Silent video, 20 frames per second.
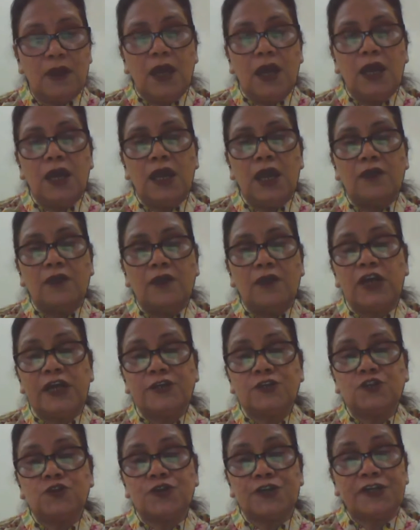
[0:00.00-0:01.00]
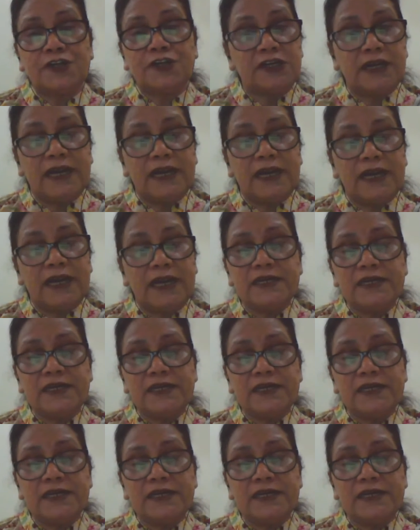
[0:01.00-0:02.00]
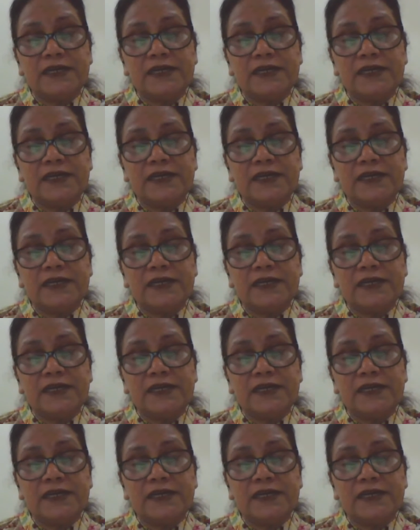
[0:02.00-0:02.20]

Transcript: I would like to recognize the